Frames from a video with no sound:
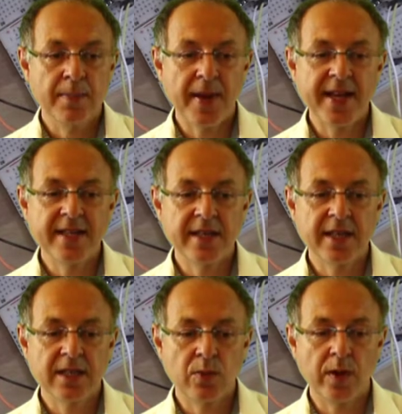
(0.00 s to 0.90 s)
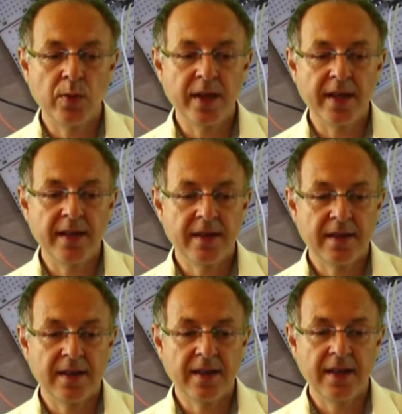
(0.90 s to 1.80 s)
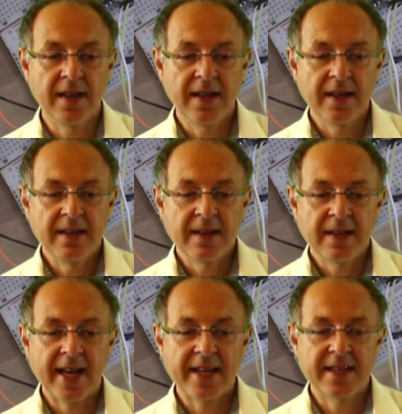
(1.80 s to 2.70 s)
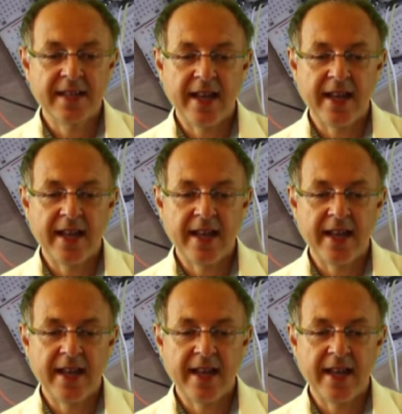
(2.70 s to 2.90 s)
basics where we get